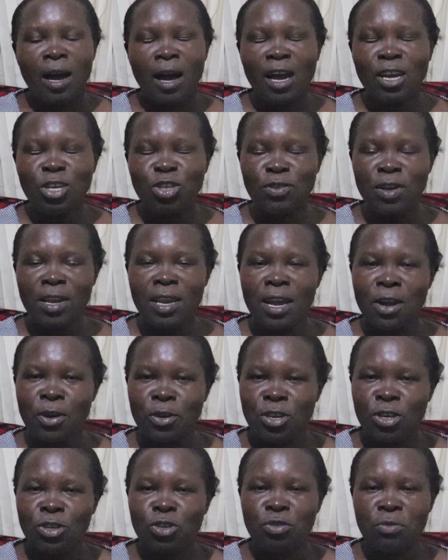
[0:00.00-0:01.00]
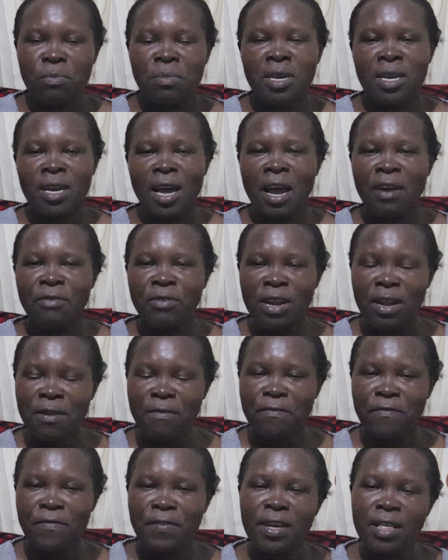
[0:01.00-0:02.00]
Actually, according to me, I really
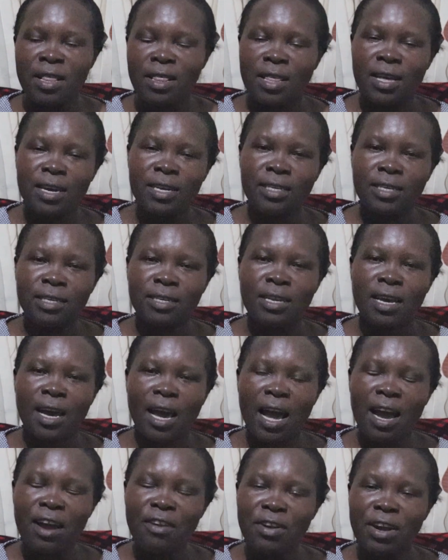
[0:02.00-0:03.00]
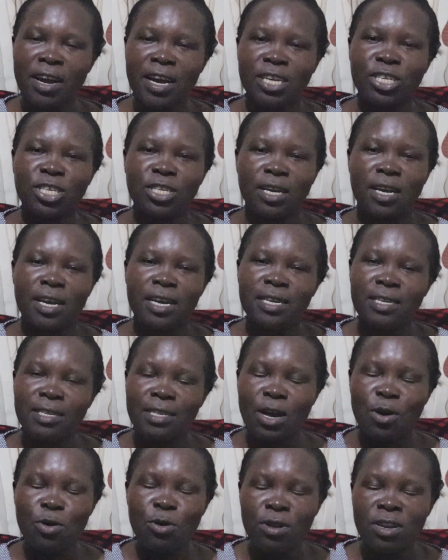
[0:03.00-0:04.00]
feel that agriculture is
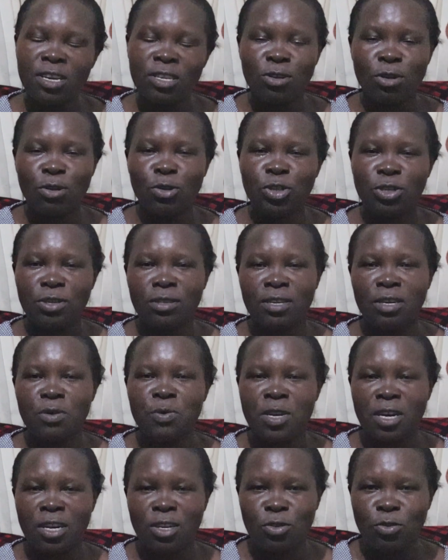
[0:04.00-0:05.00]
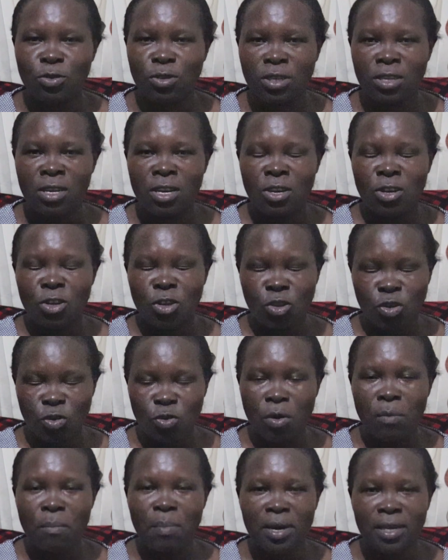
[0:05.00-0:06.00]
the only solution that we can use to
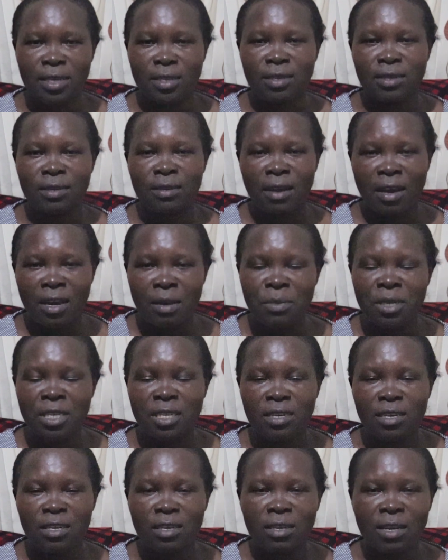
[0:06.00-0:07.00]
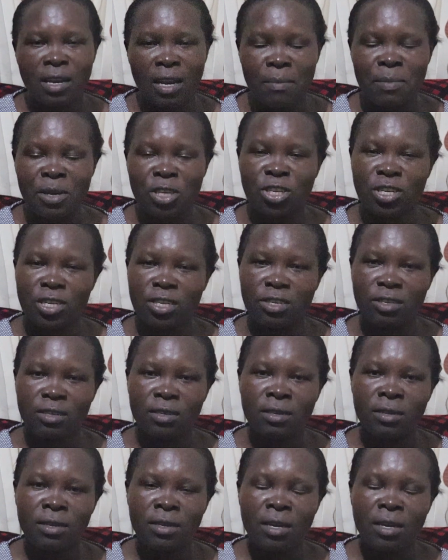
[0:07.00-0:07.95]
combat and mitigate climate change.